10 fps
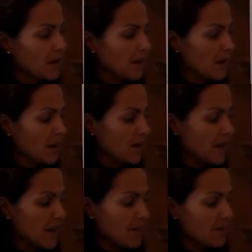
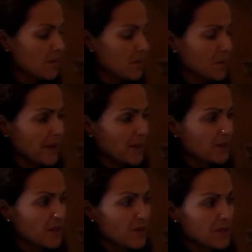And I have a rubber band
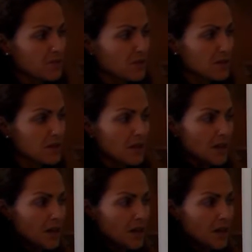around this one.